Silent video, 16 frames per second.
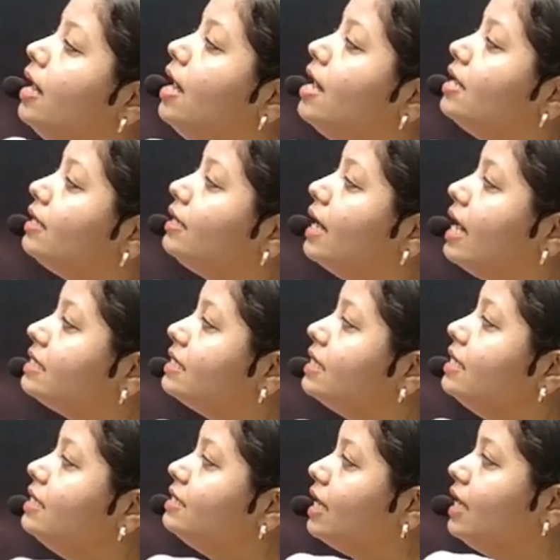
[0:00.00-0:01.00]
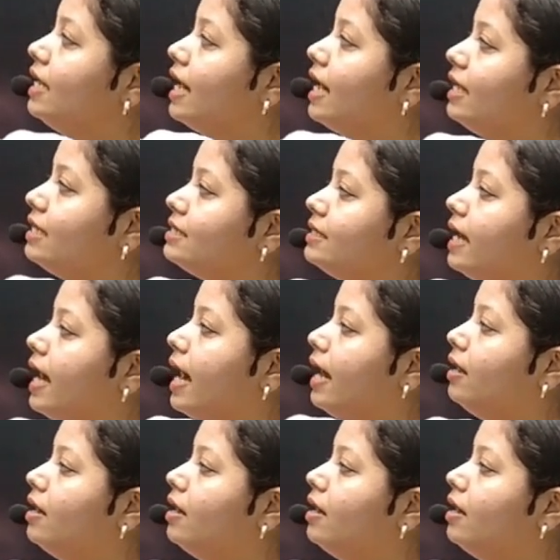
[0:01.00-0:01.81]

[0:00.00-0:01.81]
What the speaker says: Doesn't he understand?